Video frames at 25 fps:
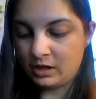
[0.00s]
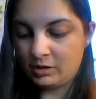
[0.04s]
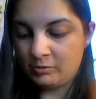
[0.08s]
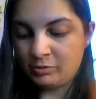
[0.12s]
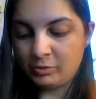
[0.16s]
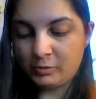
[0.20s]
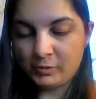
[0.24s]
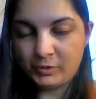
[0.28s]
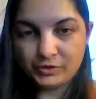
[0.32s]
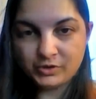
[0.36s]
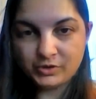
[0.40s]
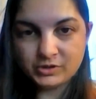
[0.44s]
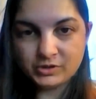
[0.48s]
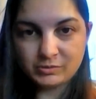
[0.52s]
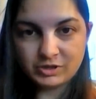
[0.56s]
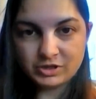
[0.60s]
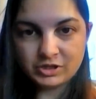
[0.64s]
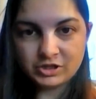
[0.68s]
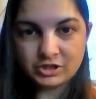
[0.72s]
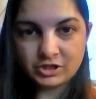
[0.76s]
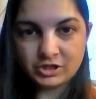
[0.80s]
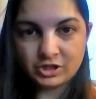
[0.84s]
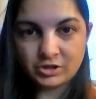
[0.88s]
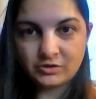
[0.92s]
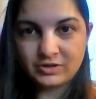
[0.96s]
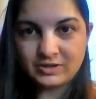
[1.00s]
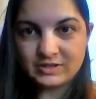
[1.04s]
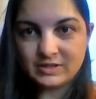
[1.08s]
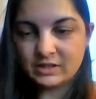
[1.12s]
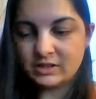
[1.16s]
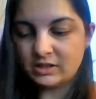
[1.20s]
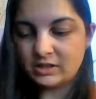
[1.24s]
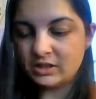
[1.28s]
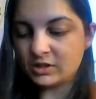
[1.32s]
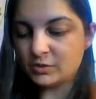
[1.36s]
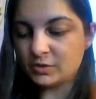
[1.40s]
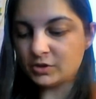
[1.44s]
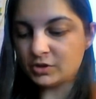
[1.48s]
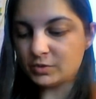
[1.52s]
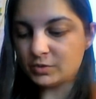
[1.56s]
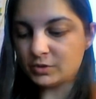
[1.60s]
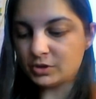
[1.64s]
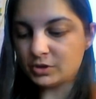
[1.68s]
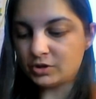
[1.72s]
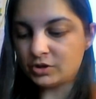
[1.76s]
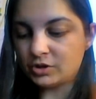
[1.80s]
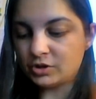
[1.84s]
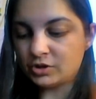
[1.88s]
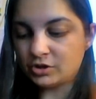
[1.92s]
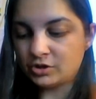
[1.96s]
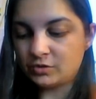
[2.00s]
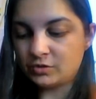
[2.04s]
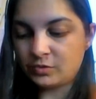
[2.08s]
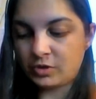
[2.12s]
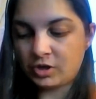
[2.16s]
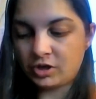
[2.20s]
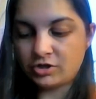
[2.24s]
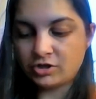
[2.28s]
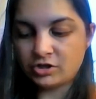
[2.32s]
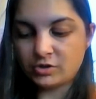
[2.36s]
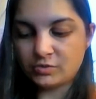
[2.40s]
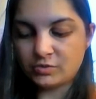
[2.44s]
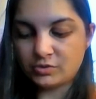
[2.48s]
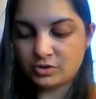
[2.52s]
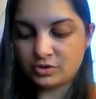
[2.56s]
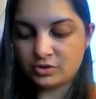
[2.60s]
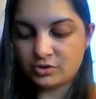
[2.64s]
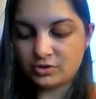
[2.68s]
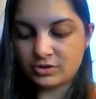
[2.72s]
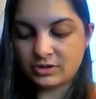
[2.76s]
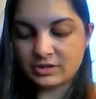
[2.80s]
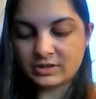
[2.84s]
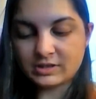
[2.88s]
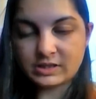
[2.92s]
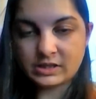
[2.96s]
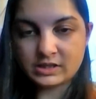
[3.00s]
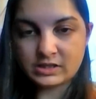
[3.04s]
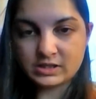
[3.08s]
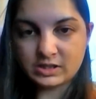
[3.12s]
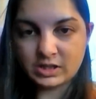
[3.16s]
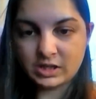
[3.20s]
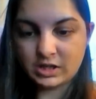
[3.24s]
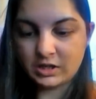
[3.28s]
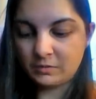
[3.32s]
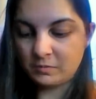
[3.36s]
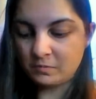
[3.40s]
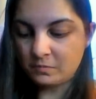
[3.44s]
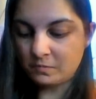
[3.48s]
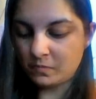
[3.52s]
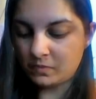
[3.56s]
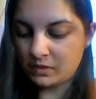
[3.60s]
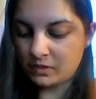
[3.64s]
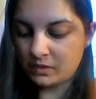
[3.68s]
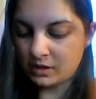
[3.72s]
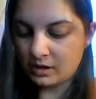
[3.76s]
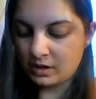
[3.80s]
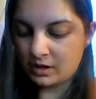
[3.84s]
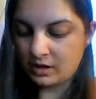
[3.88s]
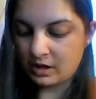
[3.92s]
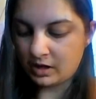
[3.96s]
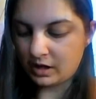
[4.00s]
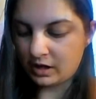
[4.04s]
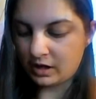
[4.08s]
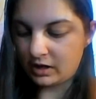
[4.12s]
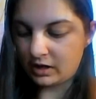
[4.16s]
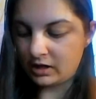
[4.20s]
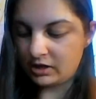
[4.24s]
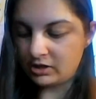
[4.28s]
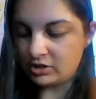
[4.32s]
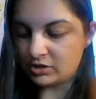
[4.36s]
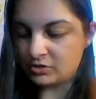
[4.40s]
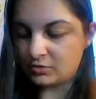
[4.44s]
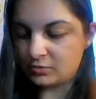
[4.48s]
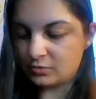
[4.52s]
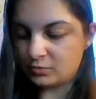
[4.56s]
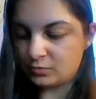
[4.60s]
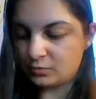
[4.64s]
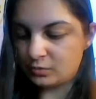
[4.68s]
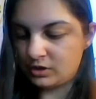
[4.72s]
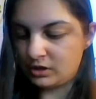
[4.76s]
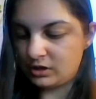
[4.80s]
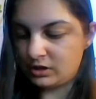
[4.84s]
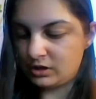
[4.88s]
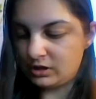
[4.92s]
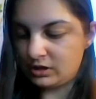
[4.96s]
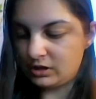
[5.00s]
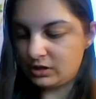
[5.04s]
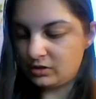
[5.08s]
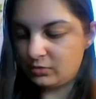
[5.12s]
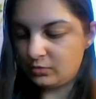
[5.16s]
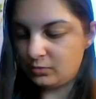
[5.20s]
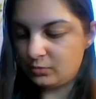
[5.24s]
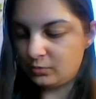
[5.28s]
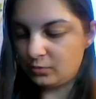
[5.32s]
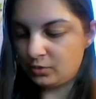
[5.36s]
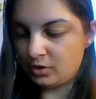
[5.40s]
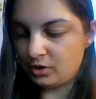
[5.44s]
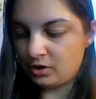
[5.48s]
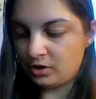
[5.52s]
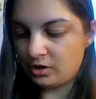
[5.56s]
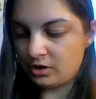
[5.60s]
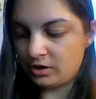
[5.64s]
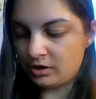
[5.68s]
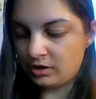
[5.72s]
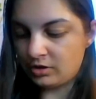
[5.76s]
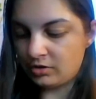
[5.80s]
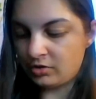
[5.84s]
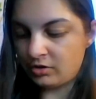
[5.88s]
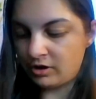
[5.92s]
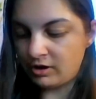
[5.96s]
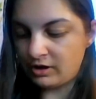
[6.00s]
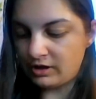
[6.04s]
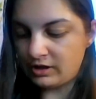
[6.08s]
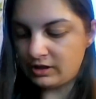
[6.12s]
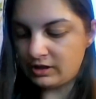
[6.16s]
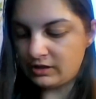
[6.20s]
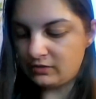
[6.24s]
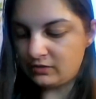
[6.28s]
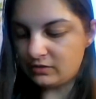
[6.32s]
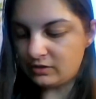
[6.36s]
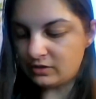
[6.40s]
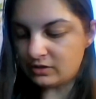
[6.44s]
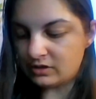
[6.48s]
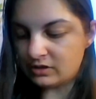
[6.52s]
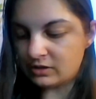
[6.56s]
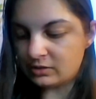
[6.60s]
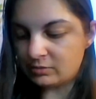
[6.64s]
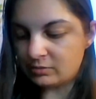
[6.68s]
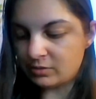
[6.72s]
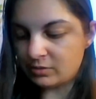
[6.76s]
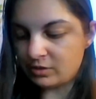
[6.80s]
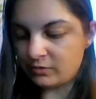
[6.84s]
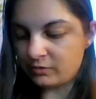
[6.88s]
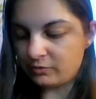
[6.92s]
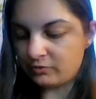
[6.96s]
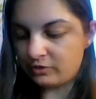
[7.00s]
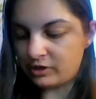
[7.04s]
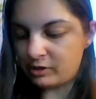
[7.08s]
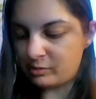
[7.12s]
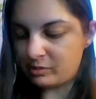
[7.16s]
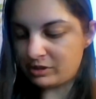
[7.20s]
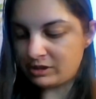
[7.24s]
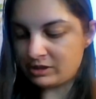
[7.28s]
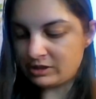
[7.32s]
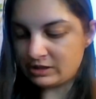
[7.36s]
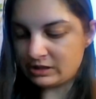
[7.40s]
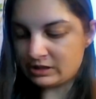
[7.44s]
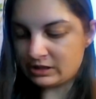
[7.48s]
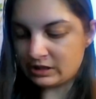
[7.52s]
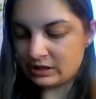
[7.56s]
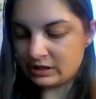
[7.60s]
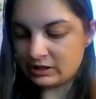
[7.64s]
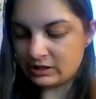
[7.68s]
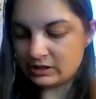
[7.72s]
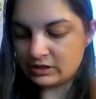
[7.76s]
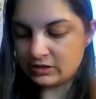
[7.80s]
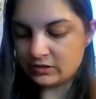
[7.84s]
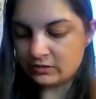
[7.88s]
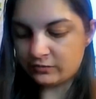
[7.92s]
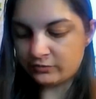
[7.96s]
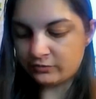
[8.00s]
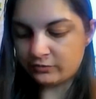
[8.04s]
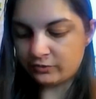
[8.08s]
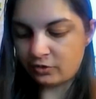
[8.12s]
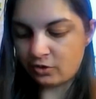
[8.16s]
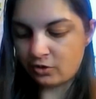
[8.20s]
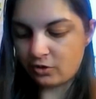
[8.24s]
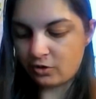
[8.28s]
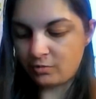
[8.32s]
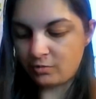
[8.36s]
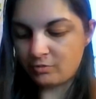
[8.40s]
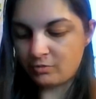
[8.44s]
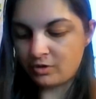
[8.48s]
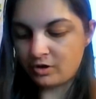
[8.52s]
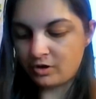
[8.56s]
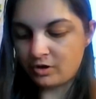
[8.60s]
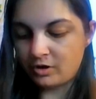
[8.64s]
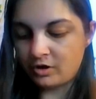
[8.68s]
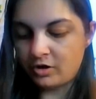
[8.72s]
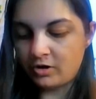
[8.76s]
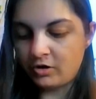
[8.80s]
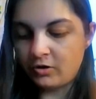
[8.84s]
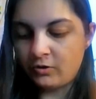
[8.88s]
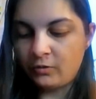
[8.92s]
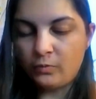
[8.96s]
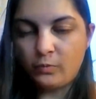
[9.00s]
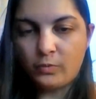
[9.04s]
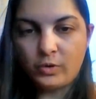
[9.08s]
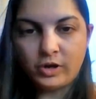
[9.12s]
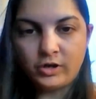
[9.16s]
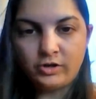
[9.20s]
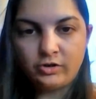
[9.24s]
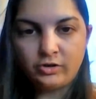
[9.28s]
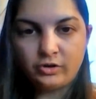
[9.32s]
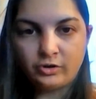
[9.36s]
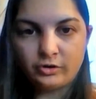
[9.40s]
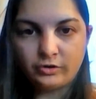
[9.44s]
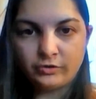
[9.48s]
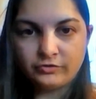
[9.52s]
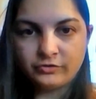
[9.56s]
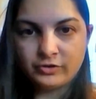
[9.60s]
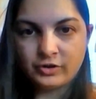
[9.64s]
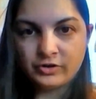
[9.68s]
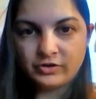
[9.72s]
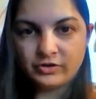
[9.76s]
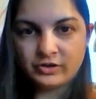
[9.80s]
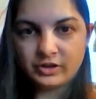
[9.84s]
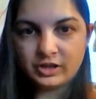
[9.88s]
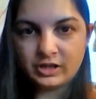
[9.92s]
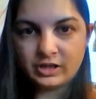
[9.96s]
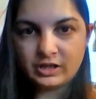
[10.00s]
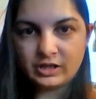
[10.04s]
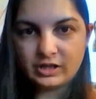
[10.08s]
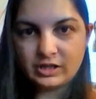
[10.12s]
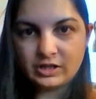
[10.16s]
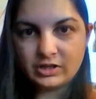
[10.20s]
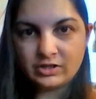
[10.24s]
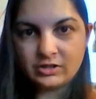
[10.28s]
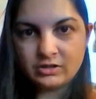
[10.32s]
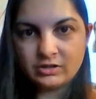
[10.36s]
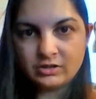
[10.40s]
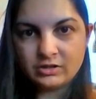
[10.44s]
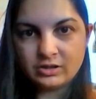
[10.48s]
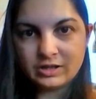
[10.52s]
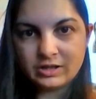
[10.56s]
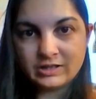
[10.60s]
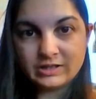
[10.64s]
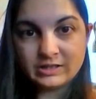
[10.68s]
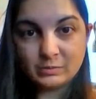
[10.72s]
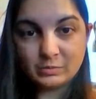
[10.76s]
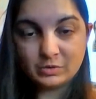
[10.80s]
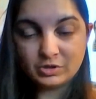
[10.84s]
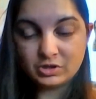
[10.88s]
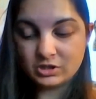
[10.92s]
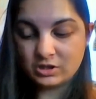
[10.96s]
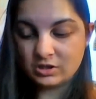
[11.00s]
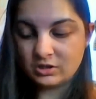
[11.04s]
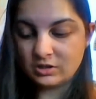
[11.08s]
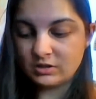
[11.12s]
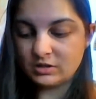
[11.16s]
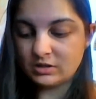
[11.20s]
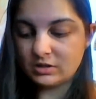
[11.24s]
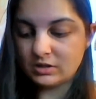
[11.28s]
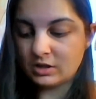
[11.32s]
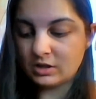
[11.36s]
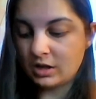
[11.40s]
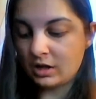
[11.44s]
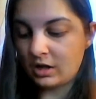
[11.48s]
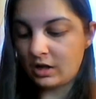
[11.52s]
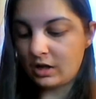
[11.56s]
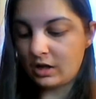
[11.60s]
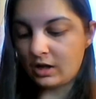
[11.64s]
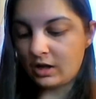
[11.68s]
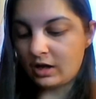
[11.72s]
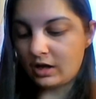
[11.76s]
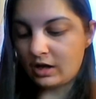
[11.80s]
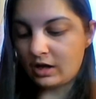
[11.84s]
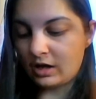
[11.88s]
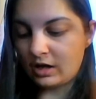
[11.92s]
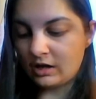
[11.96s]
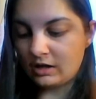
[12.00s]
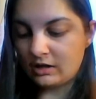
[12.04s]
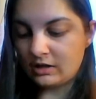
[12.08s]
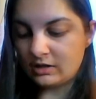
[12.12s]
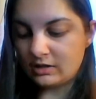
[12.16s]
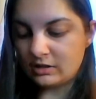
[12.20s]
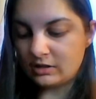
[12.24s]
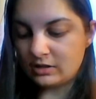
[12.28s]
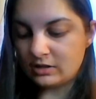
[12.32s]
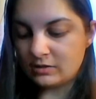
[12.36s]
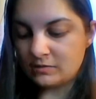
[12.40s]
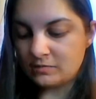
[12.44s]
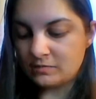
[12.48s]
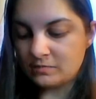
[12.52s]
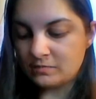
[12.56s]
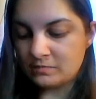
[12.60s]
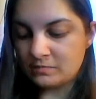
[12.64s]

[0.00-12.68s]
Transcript: but we also managed to go on the Sunday as well, so we got 2 workshops on the Sunday, and we were kindly given some freebie tickets from one of the exhibitors, and